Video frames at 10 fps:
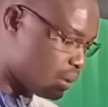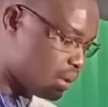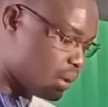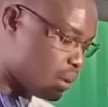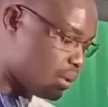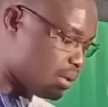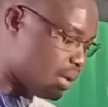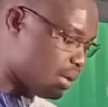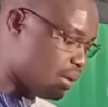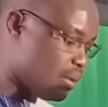billion
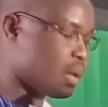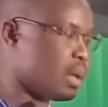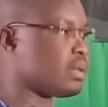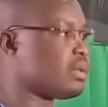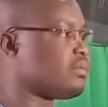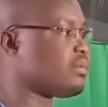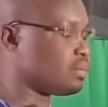CFA francs.